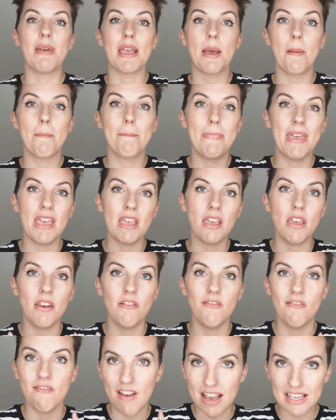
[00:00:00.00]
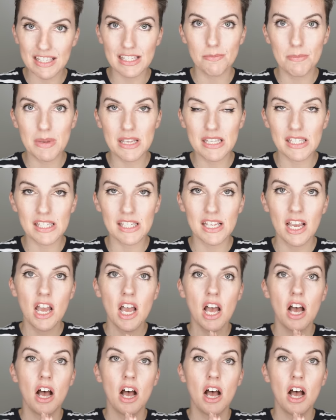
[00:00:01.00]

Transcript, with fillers: make big investments